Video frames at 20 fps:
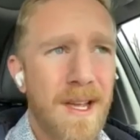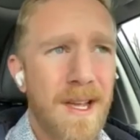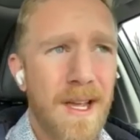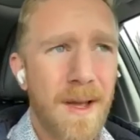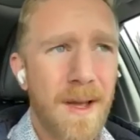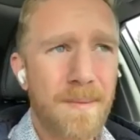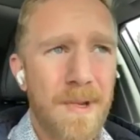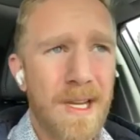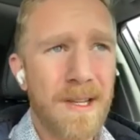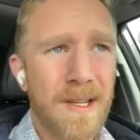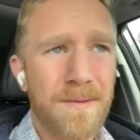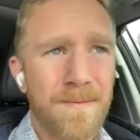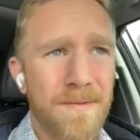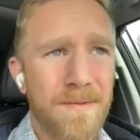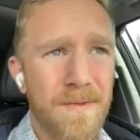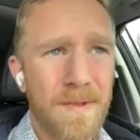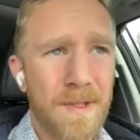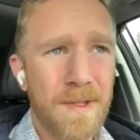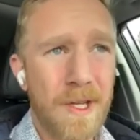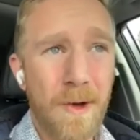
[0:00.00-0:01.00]
I mean,
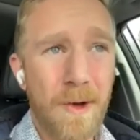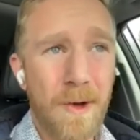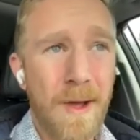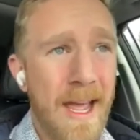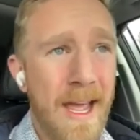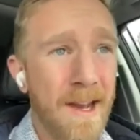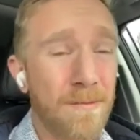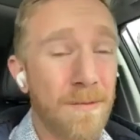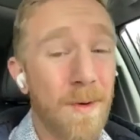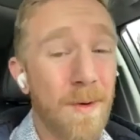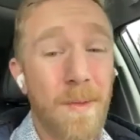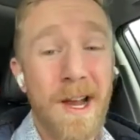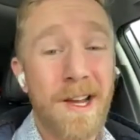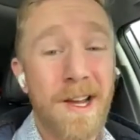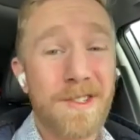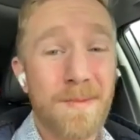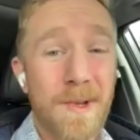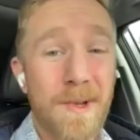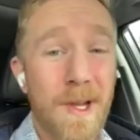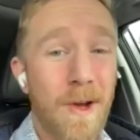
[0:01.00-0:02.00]
you know, Ed
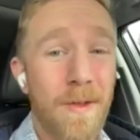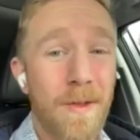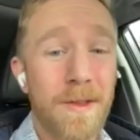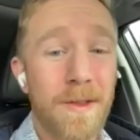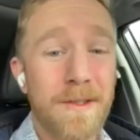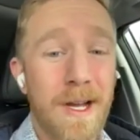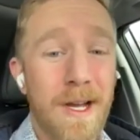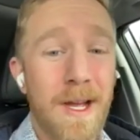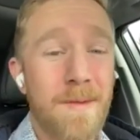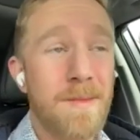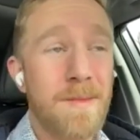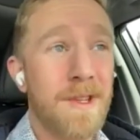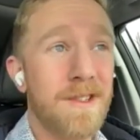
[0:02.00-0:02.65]
reminds me all the time.